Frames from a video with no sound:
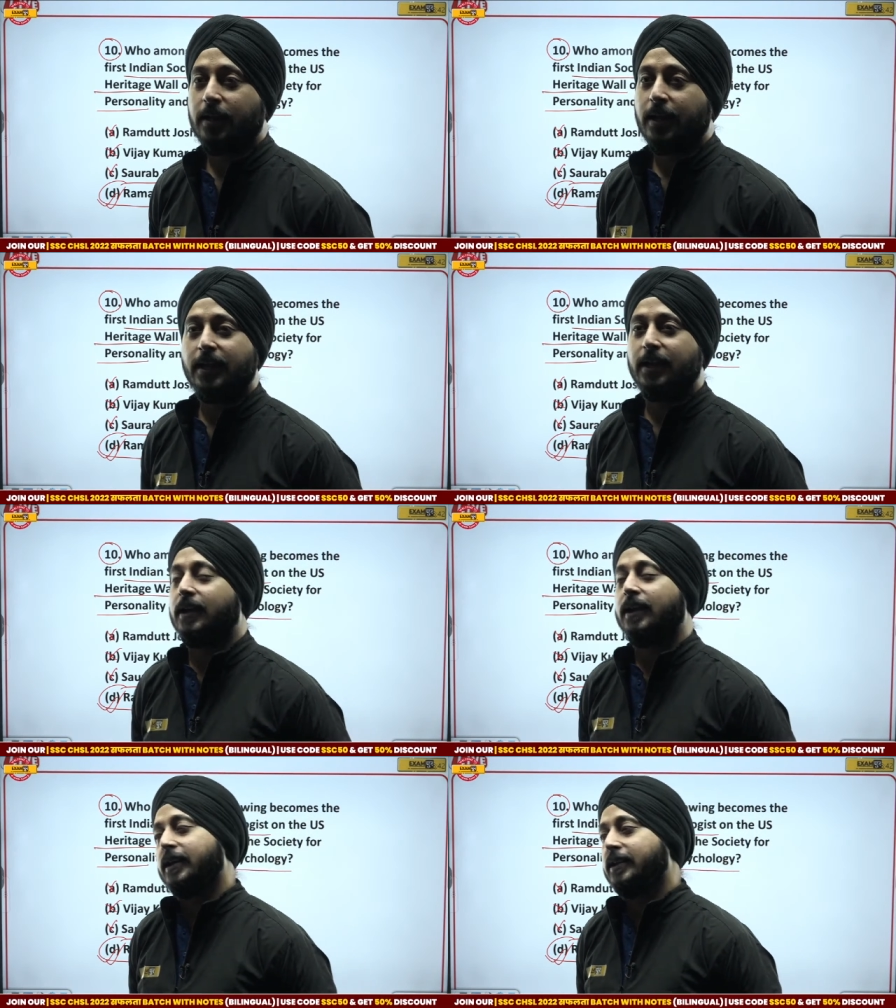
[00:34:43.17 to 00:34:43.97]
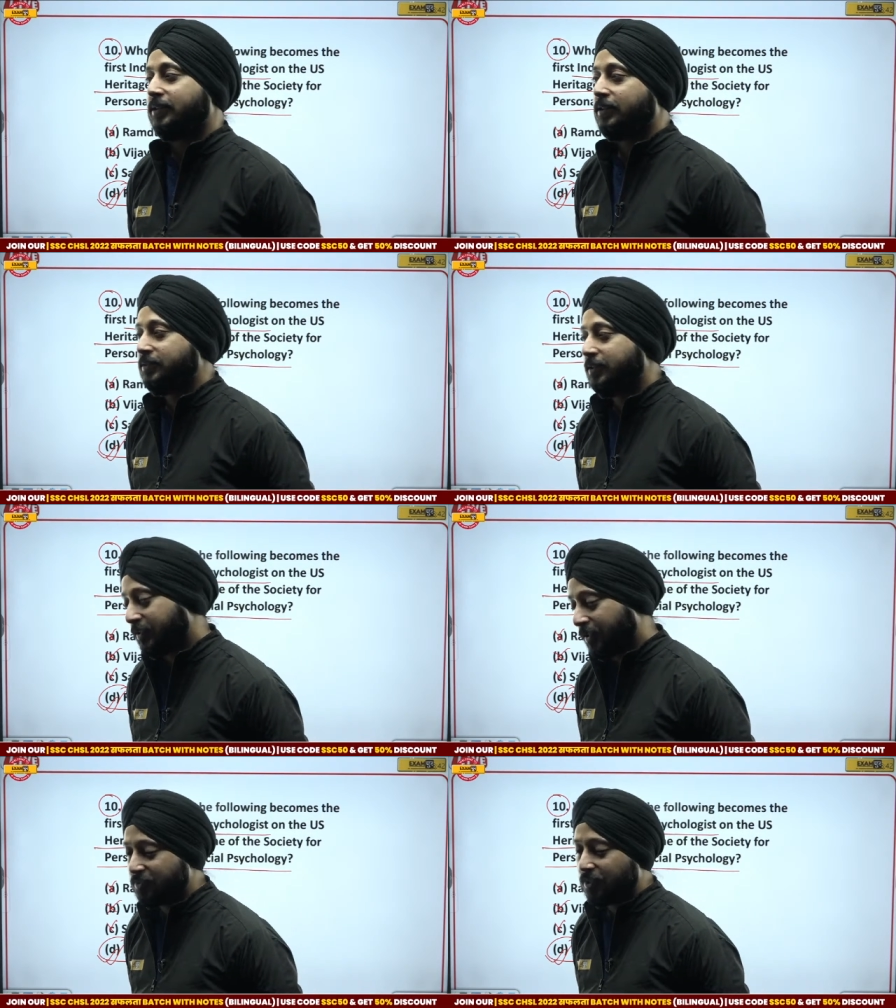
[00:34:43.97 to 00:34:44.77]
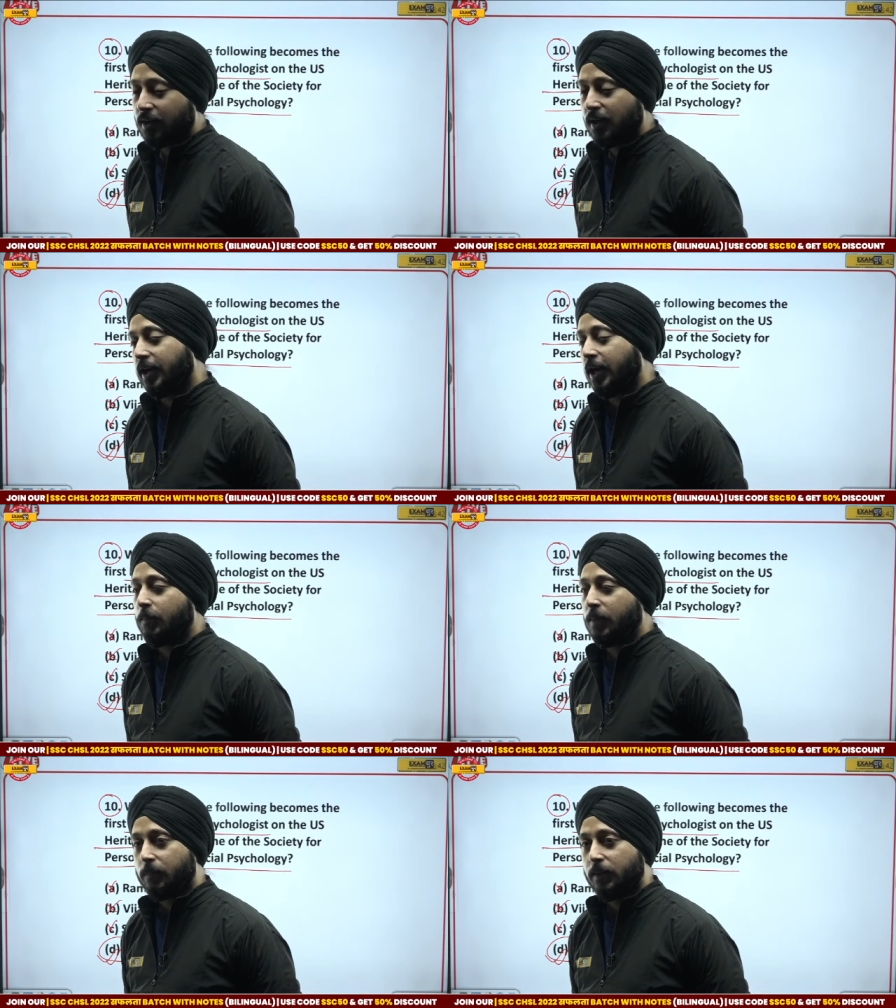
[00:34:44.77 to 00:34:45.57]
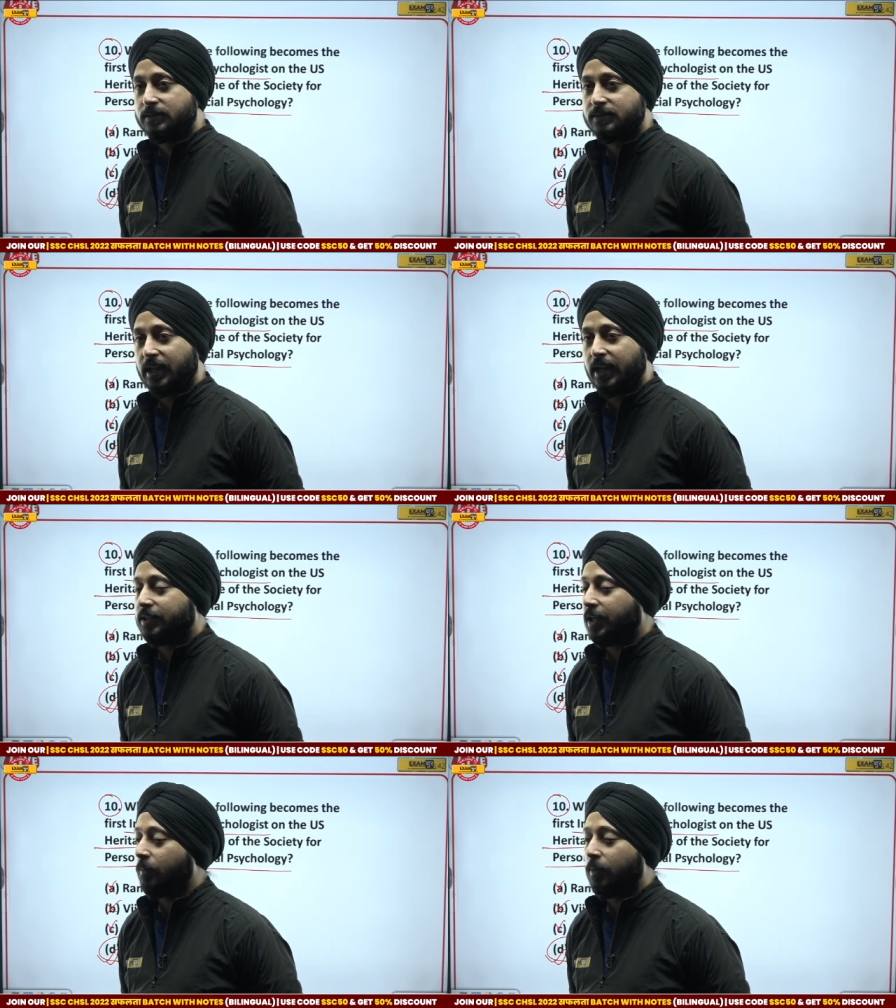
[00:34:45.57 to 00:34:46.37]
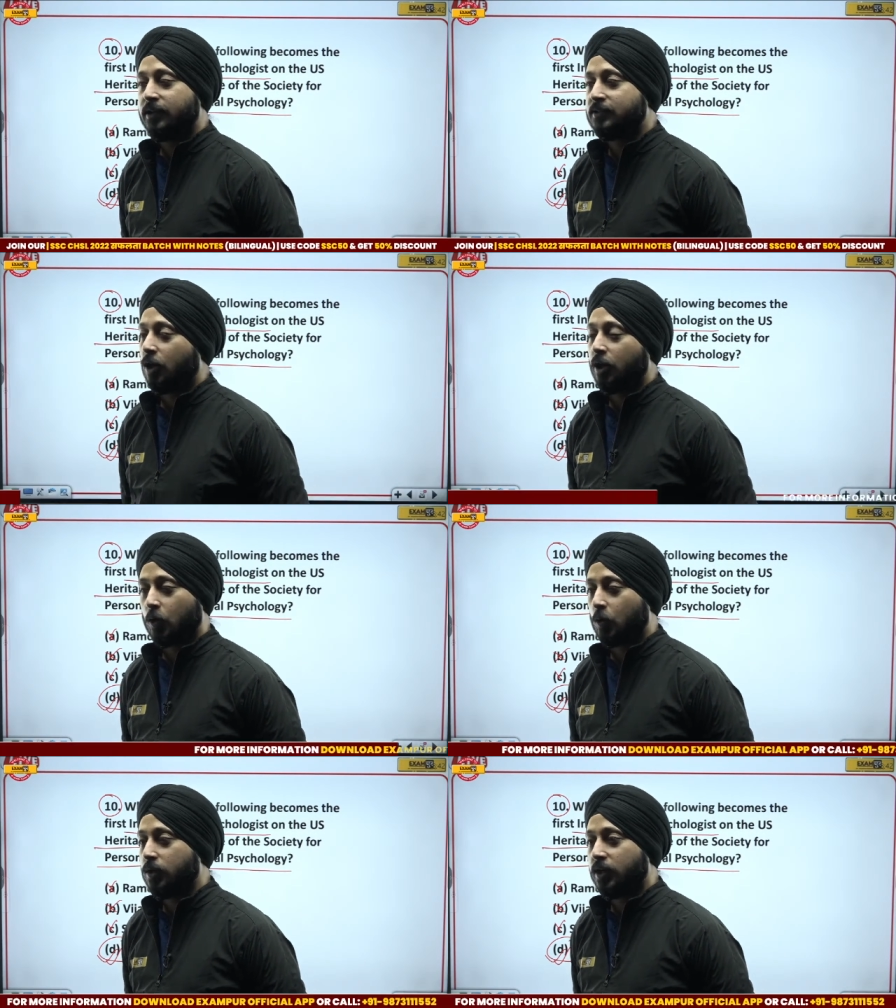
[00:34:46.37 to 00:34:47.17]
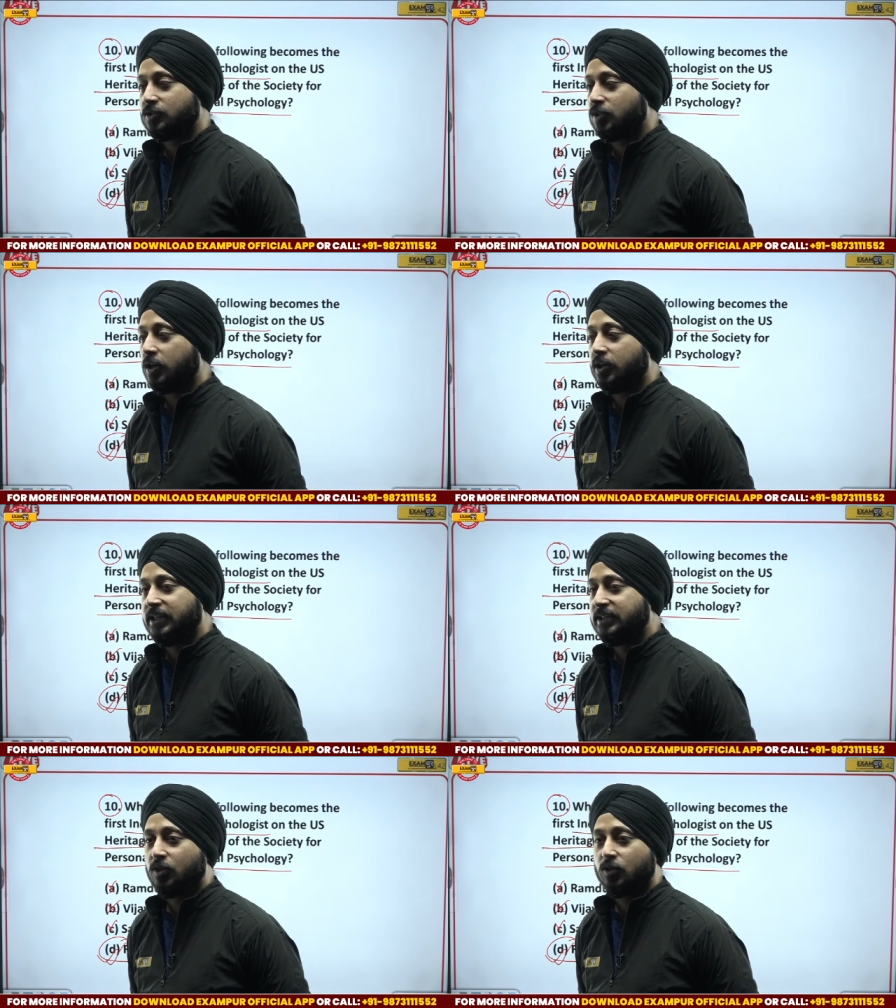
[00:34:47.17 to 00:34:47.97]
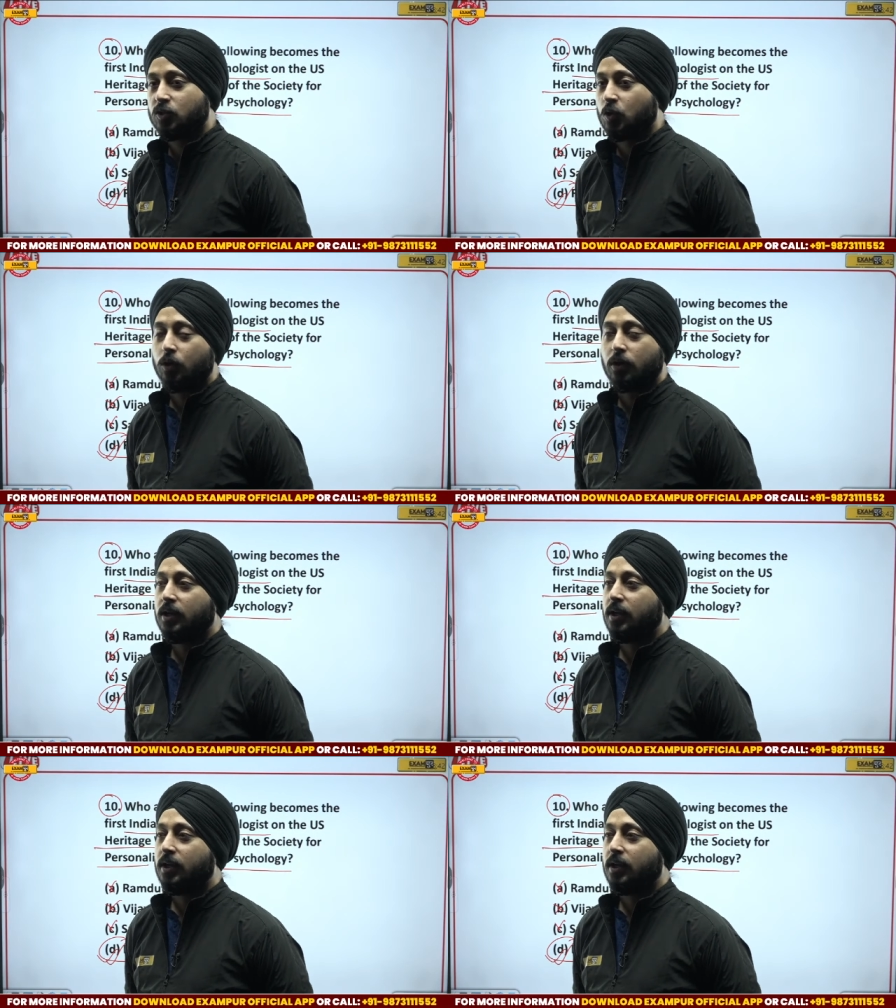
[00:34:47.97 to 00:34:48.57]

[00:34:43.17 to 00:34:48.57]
no no. There's general trend. People say like that, but it's not true. It's not easy to score.